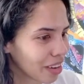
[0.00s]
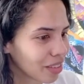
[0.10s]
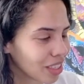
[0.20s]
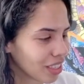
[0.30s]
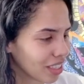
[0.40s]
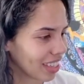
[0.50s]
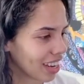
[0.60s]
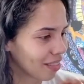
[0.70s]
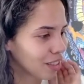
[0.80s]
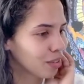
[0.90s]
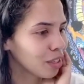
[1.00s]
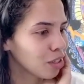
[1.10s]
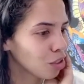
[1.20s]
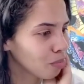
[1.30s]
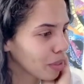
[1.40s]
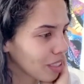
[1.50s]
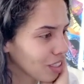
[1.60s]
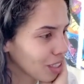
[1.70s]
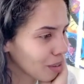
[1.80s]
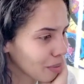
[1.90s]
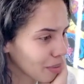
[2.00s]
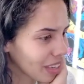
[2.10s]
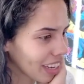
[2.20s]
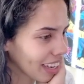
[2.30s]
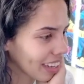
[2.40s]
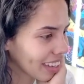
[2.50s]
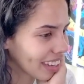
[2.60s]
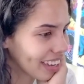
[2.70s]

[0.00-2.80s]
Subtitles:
I wish we could just binge it, but we can't.